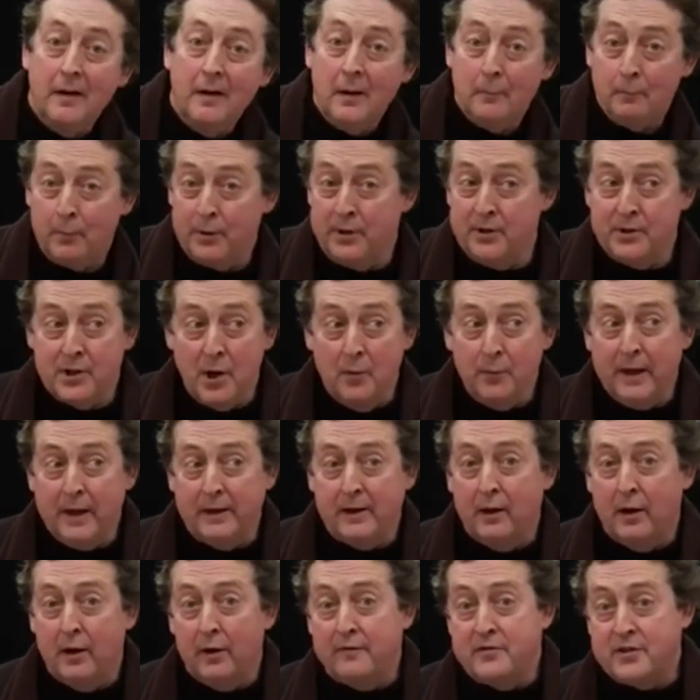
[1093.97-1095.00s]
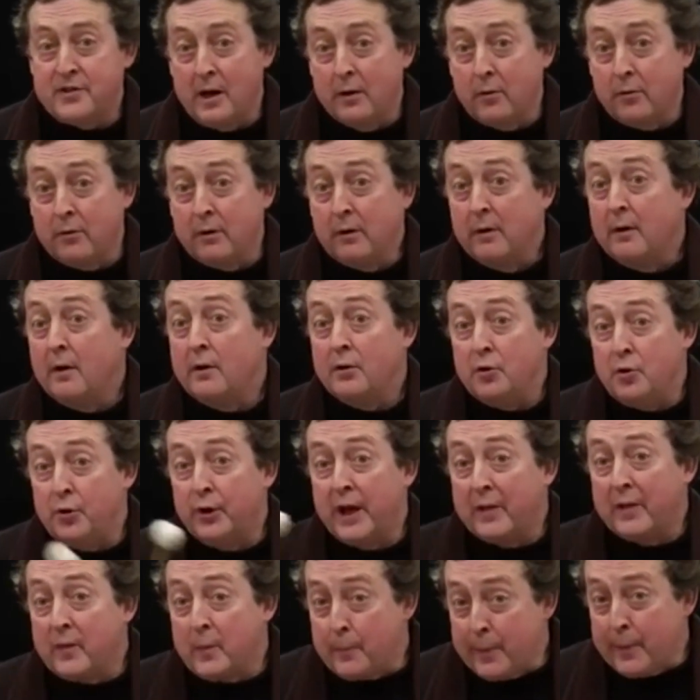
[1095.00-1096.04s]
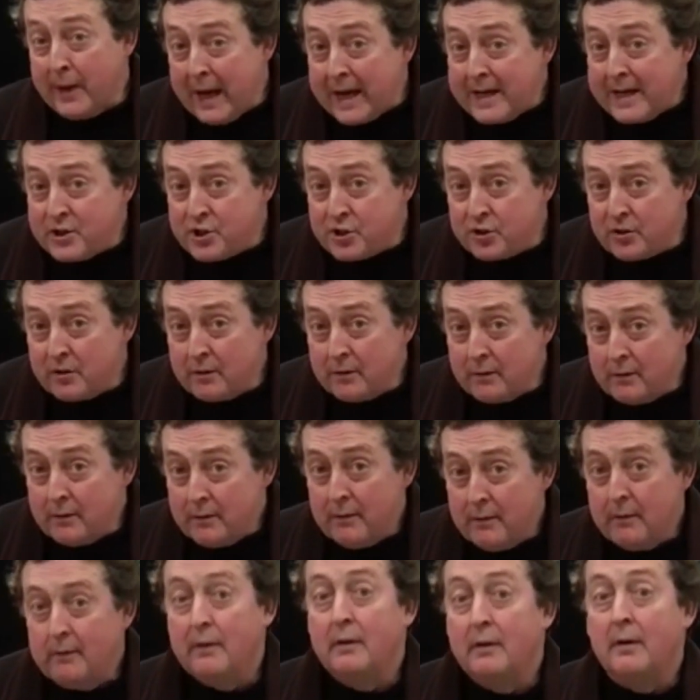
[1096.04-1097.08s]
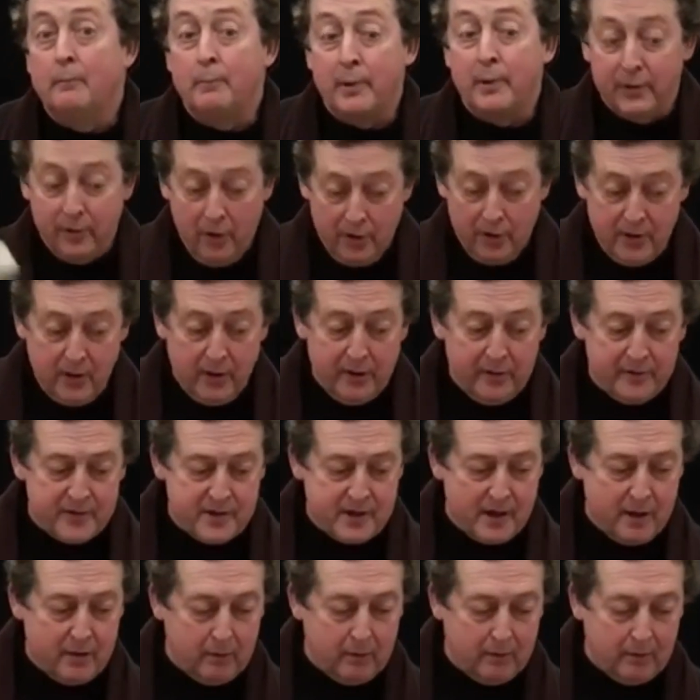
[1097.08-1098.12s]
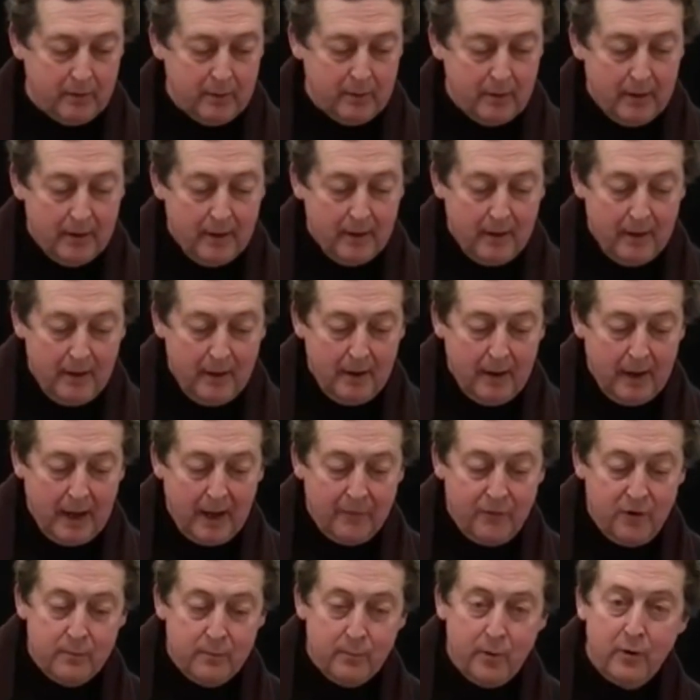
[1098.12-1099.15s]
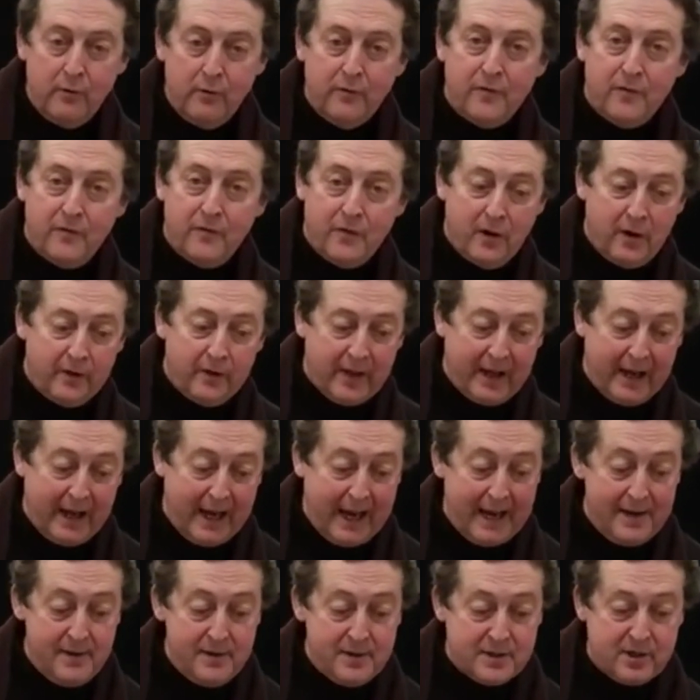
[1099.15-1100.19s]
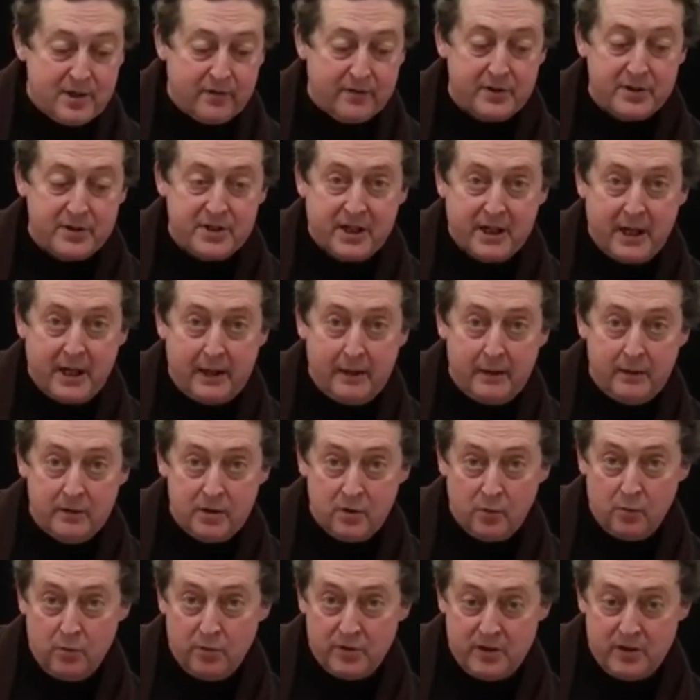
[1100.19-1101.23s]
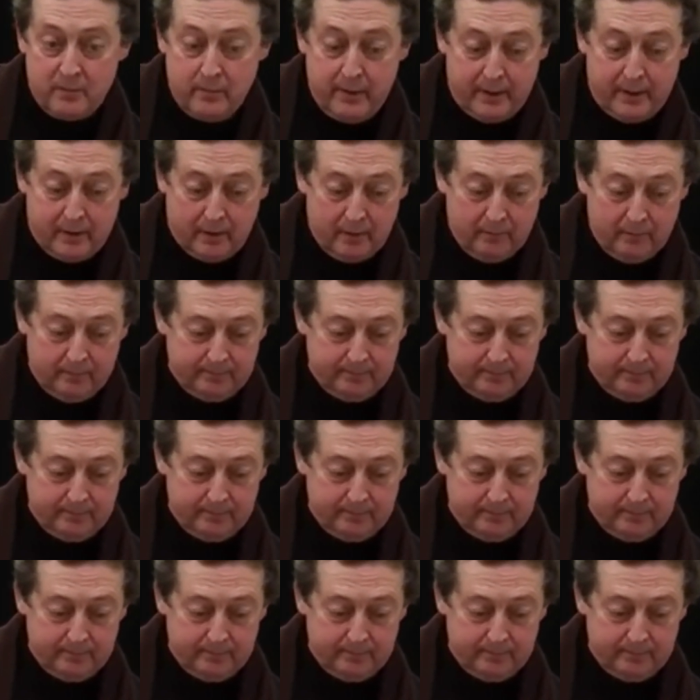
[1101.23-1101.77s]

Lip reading: But you don't get a lot of tone. You get the pitch, but not a lot of tone. If you move further into the skin towards the middle,